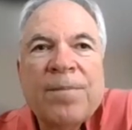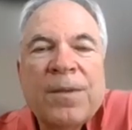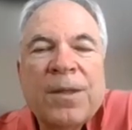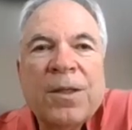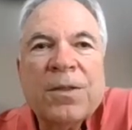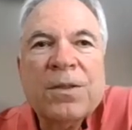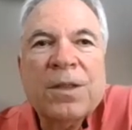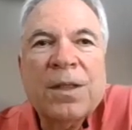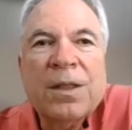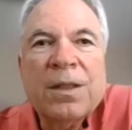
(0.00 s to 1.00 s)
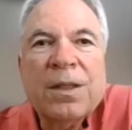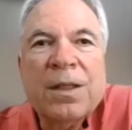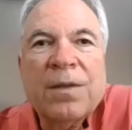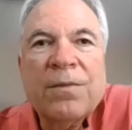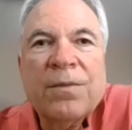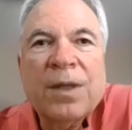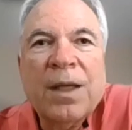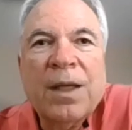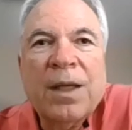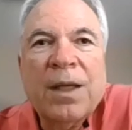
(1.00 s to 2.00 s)
You can see the
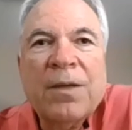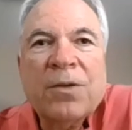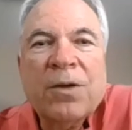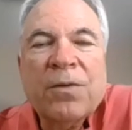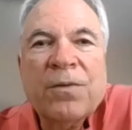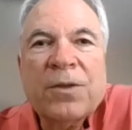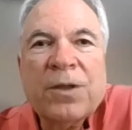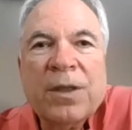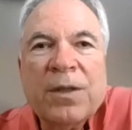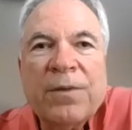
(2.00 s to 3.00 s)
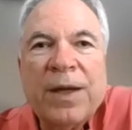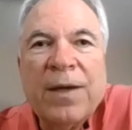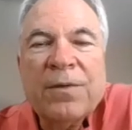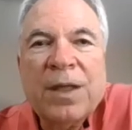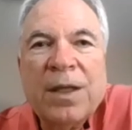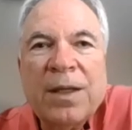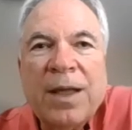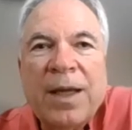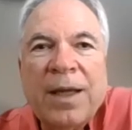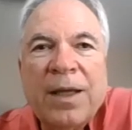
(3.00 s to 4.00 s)
atrioventricular valves kind of
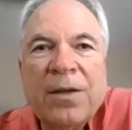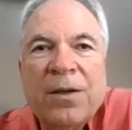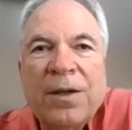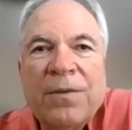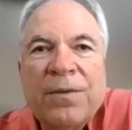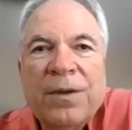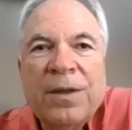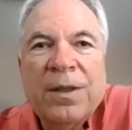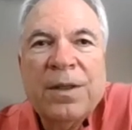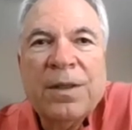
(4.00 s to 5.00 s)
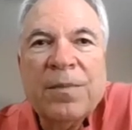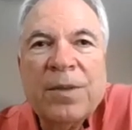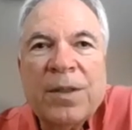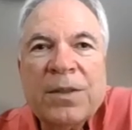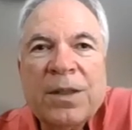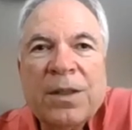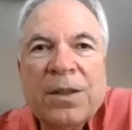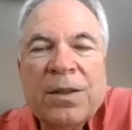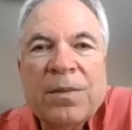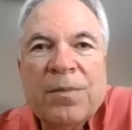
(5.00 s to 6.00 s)
hanging off the
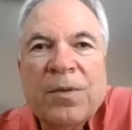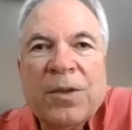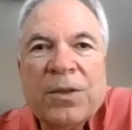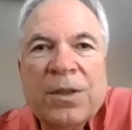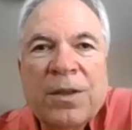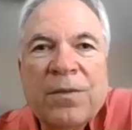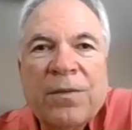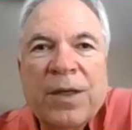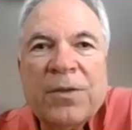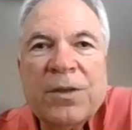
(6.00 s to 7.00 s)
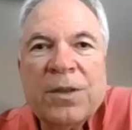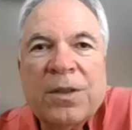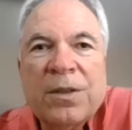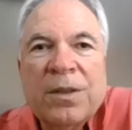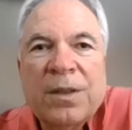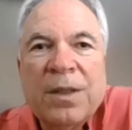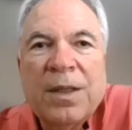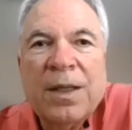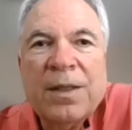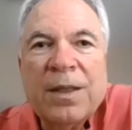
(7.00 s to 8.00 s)
muscular portion of the ventricle,
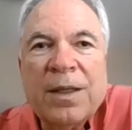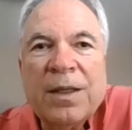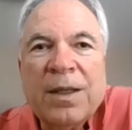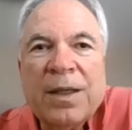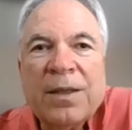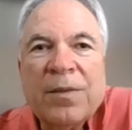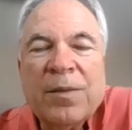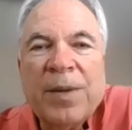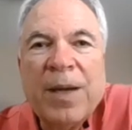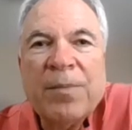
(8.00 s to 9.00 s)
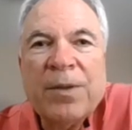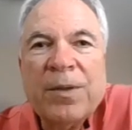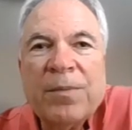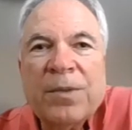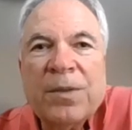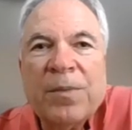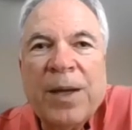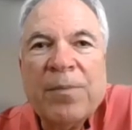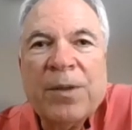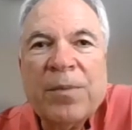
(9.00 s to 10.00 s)
and then they're connected with
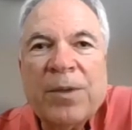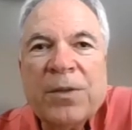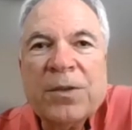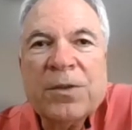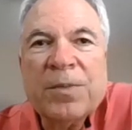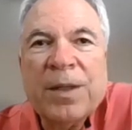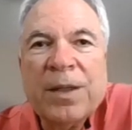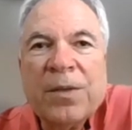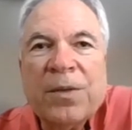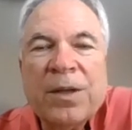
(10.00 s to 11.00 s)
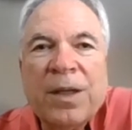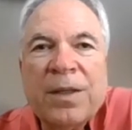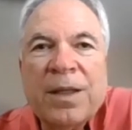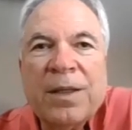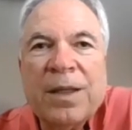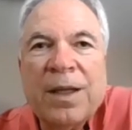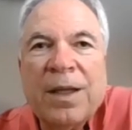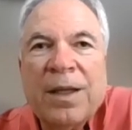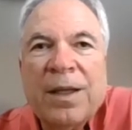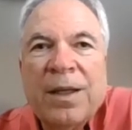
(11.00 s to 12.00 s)
papillary muscles by the chordae
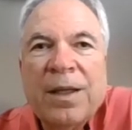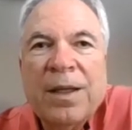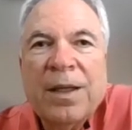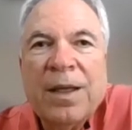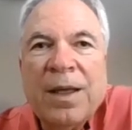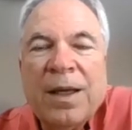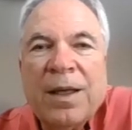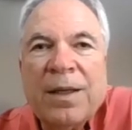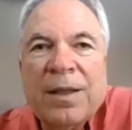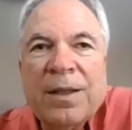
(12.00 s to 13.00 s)
tendineae, and